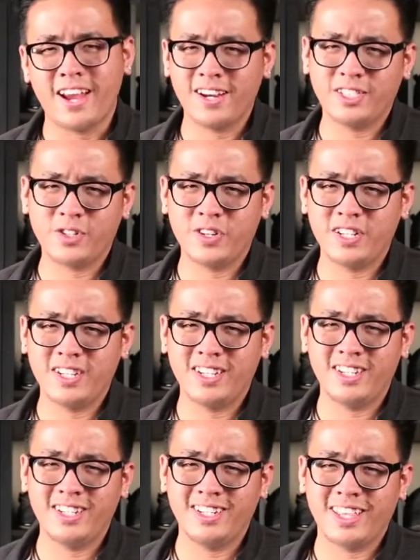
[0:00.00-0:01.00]
the Air
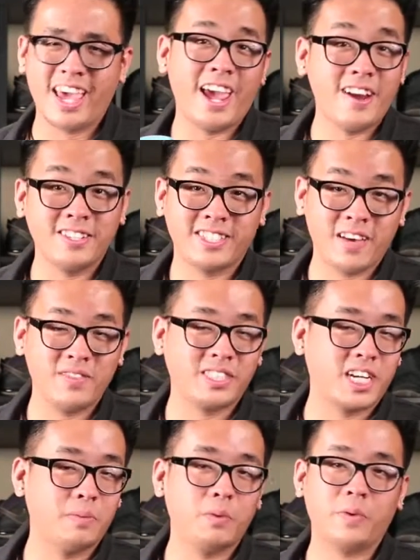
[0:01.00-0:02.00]
Jordan, the Hare 7s
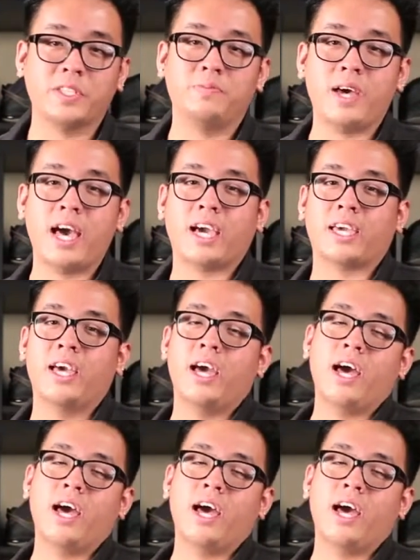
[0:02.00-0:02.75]
a couple weeks back,